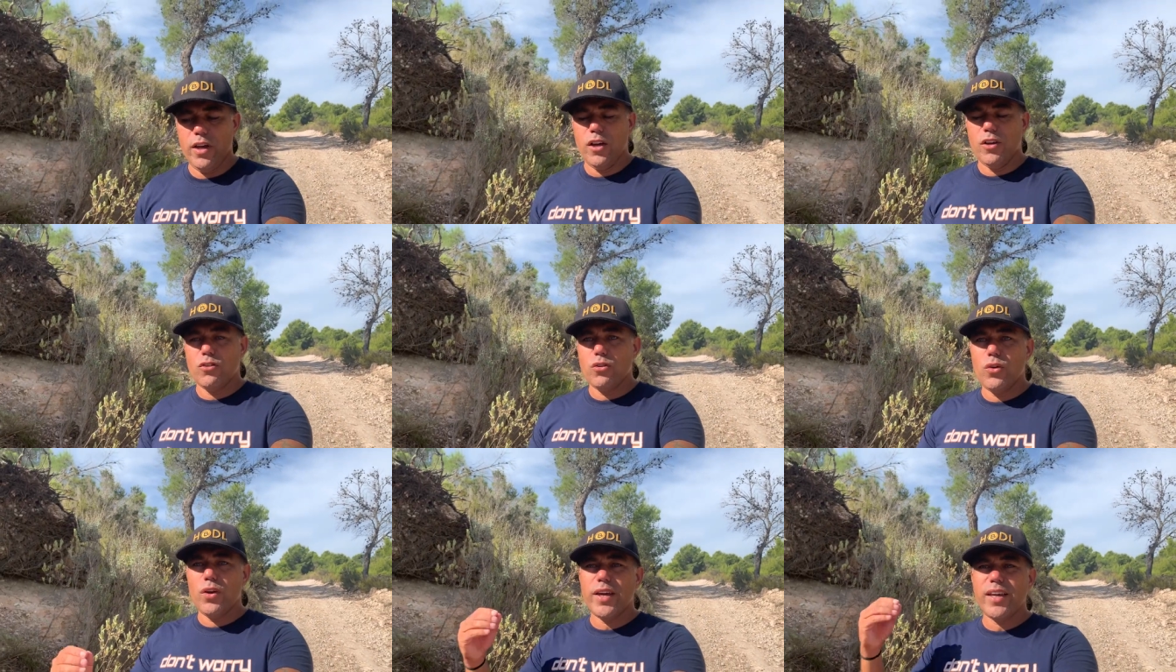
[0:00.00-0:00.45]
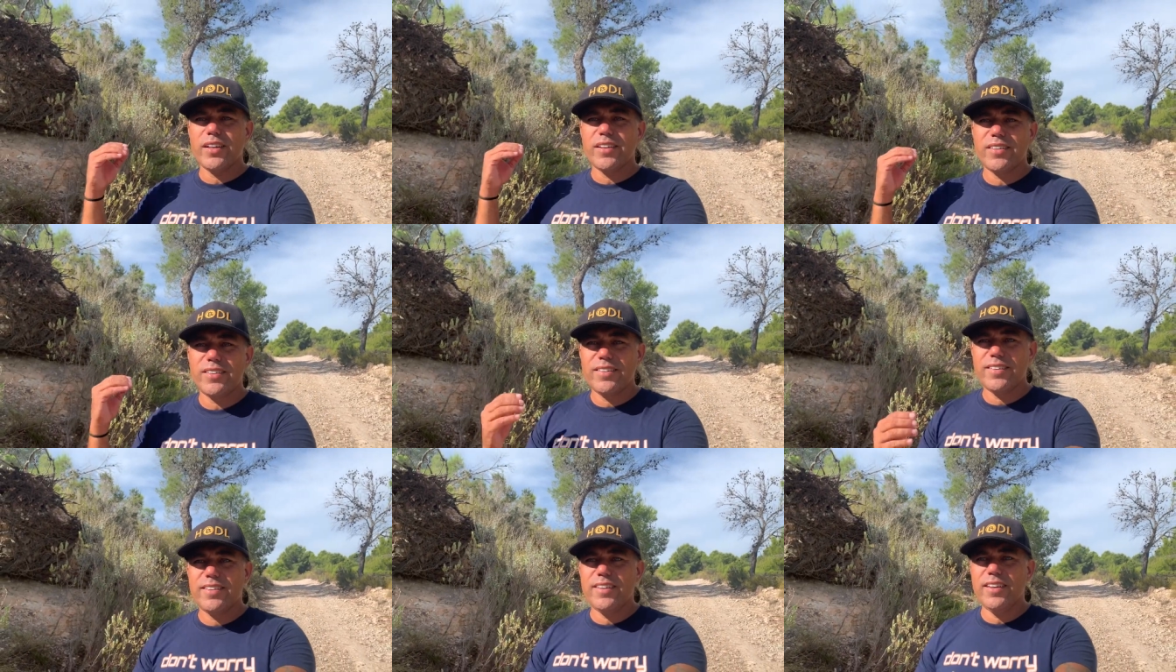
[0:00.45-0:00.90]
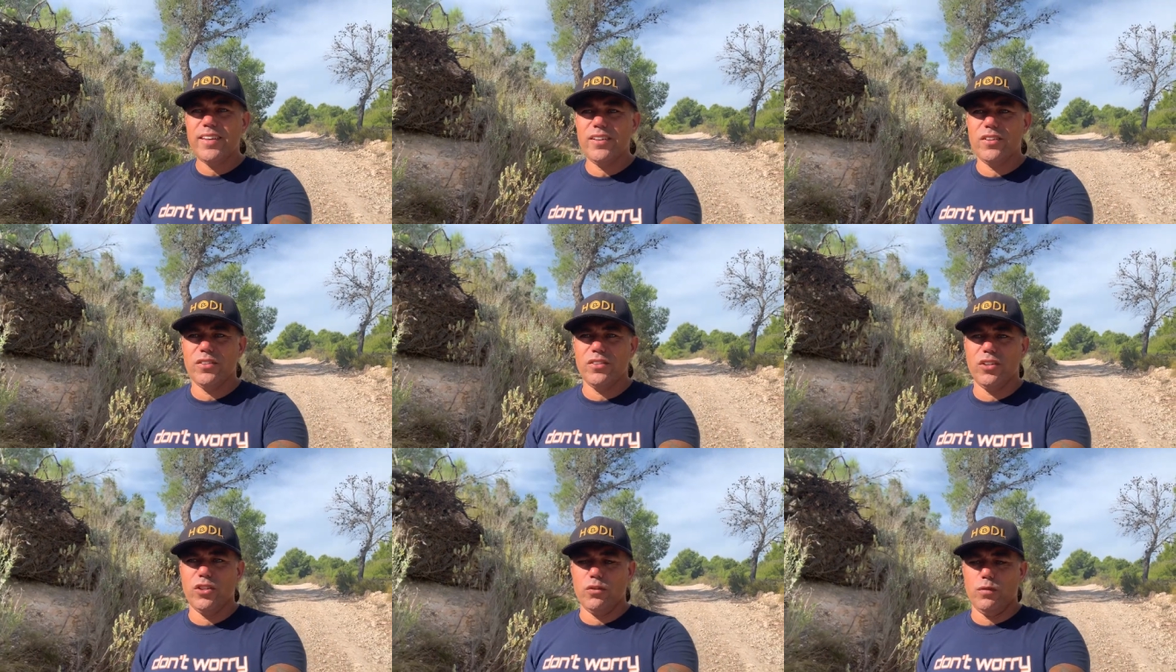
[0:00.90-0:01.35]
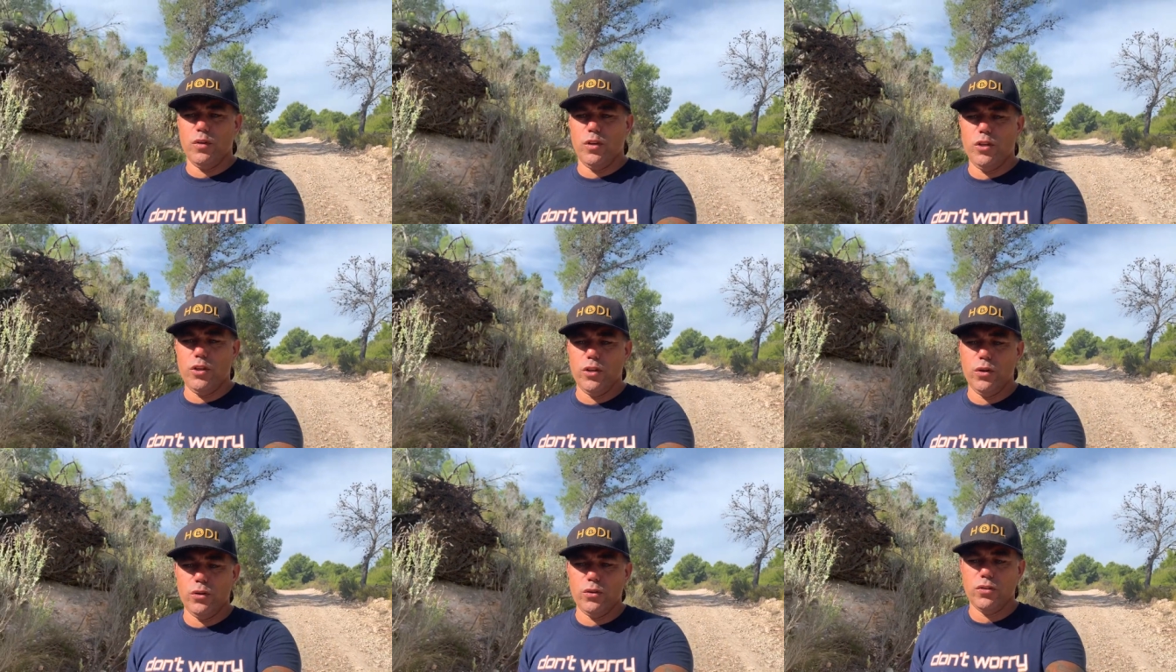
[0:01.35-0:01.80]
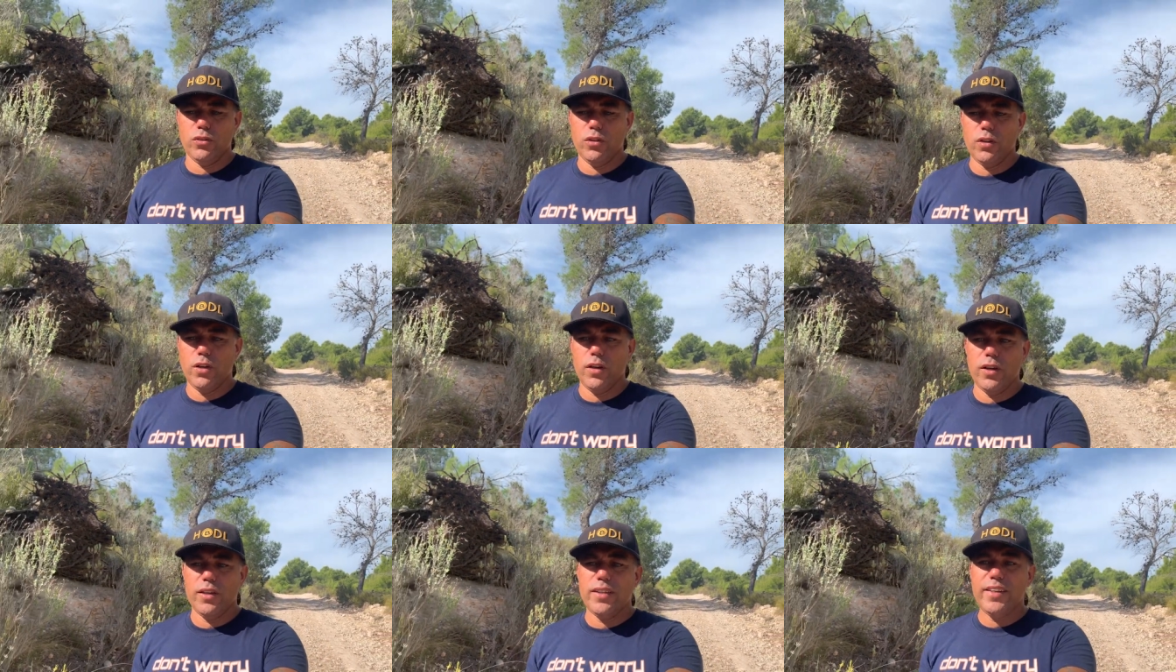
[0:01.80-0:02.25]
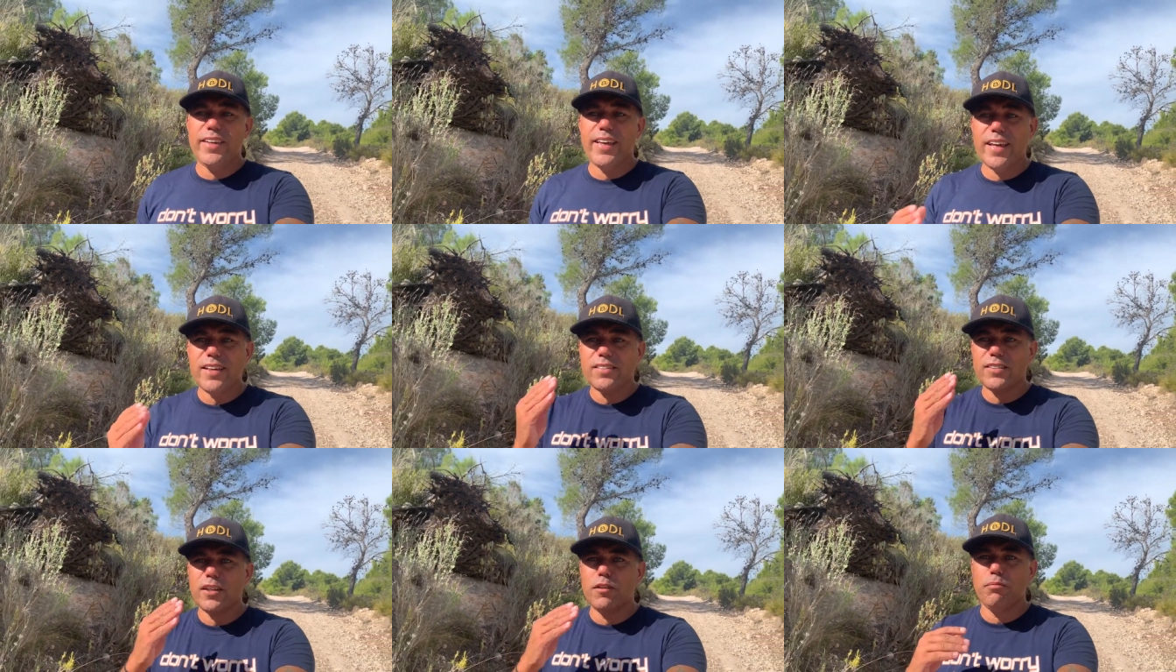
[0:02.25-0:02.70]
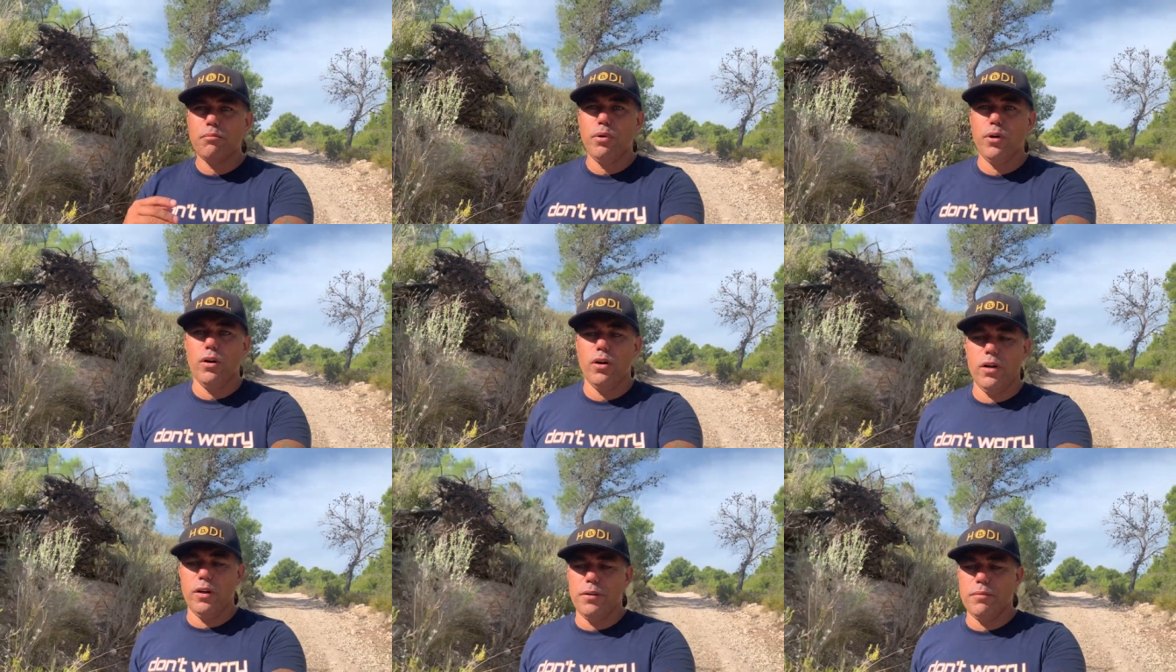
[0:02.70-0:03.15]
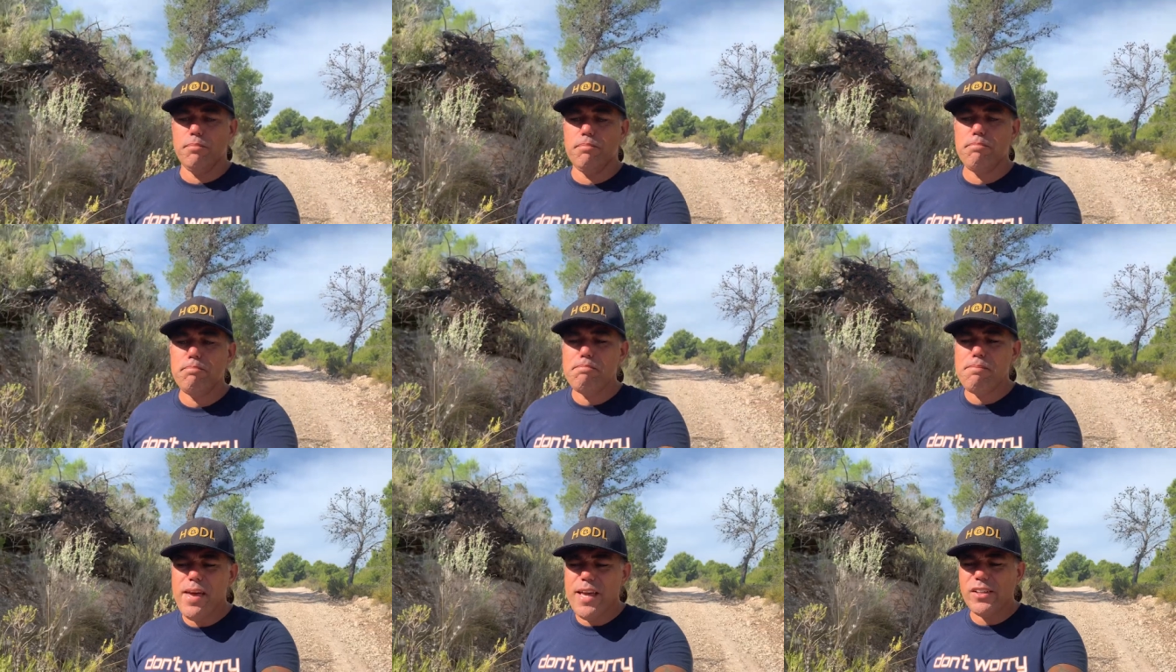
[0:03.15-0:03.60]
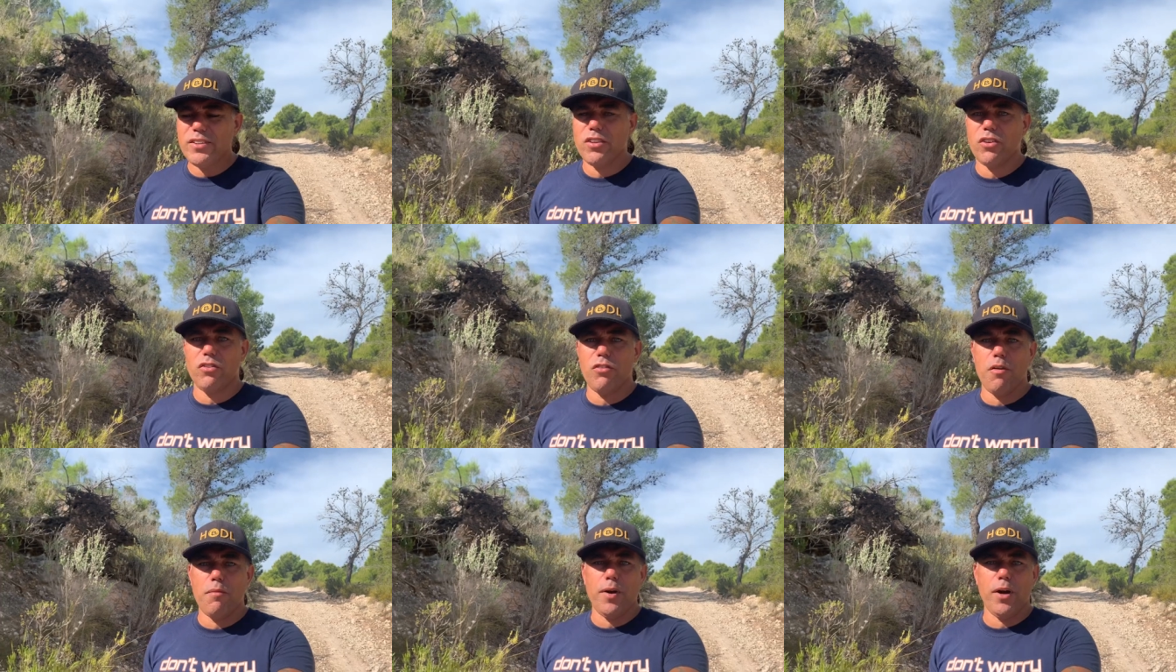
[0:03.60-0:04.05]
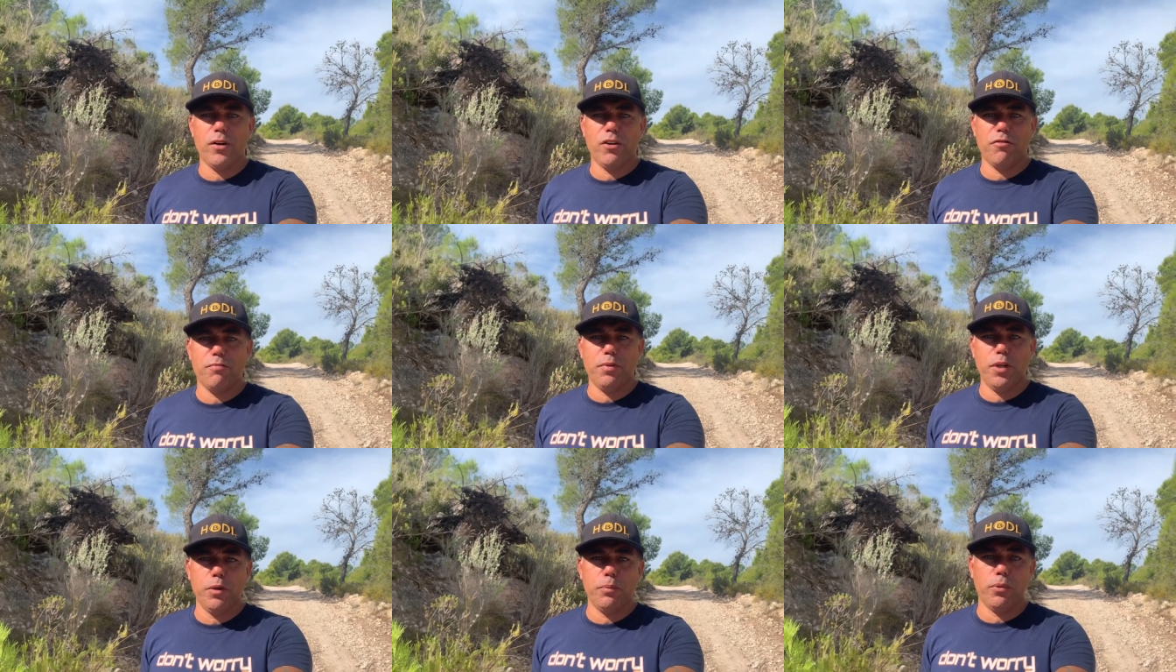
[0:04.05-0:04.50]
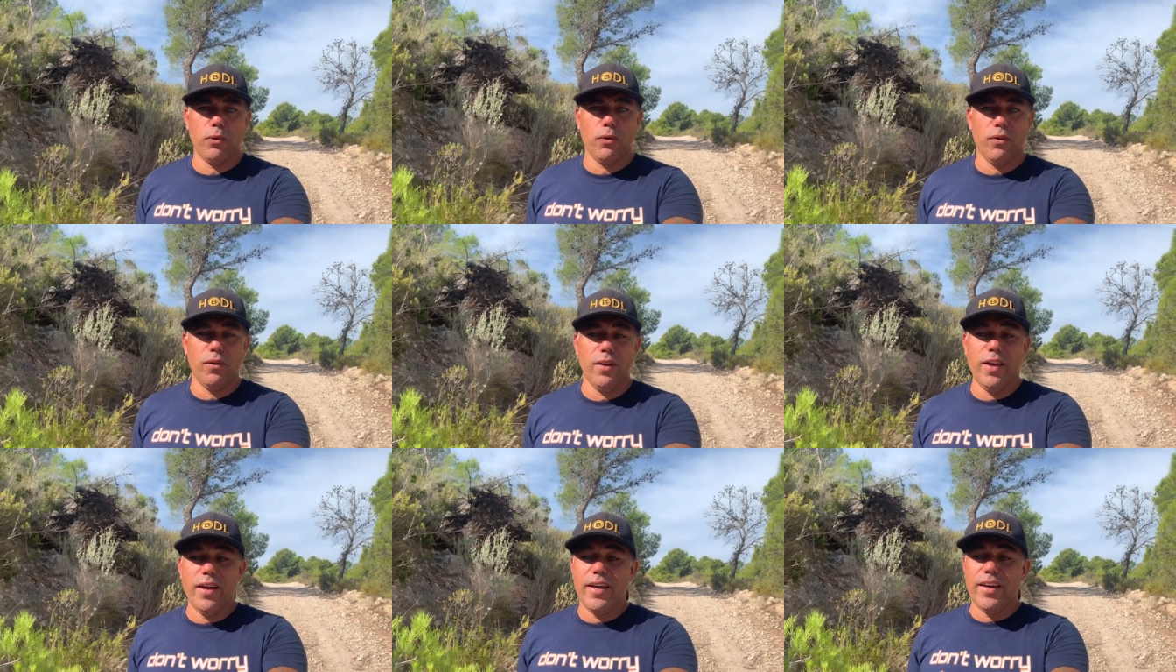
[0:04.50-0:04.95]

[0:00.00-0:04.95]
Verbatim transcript: So you can see on these videos, yes in Berlin, massive amount of people.